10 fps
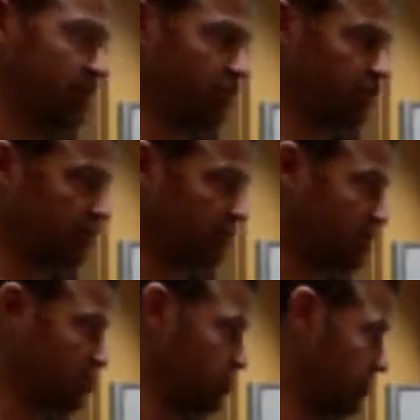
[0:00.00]

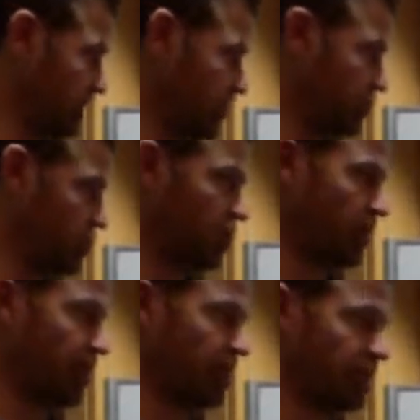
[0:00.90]
really short lecture
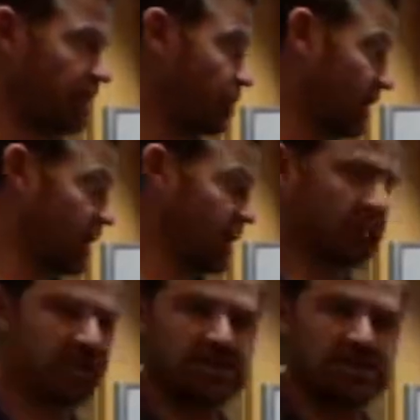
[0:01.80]
about labor
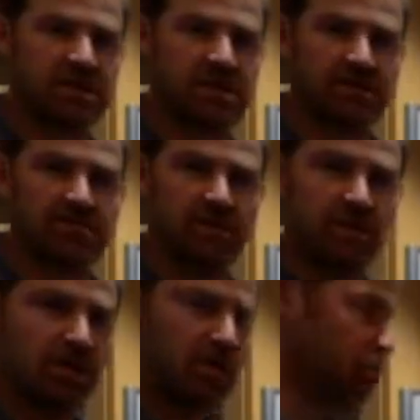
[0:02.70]
economics.
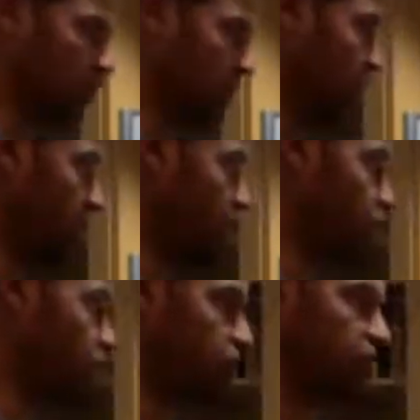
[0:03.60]
Just wanted to
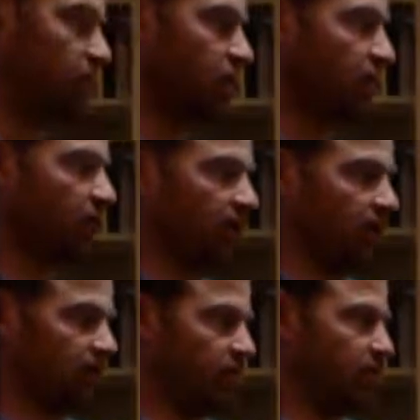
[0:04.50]
introduce
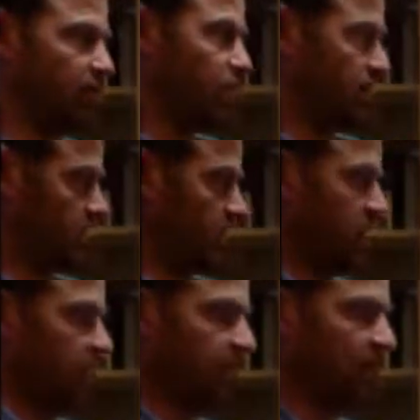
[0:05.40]
a
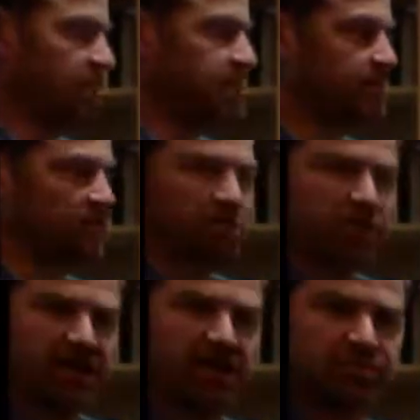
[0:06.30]
concept that
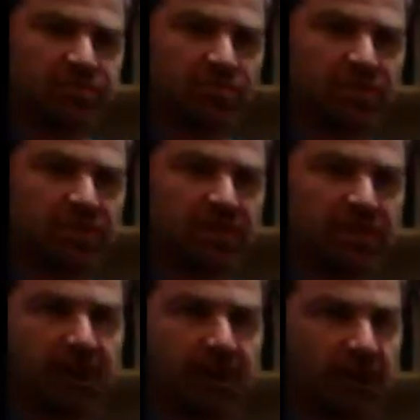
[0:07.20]
really helps you think
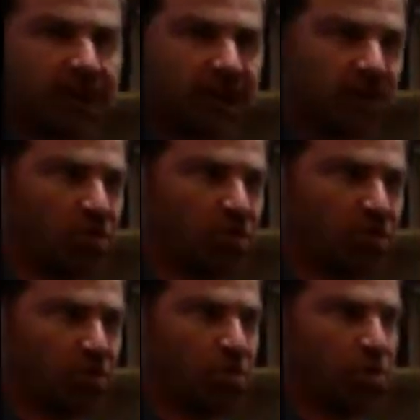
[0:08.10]
about how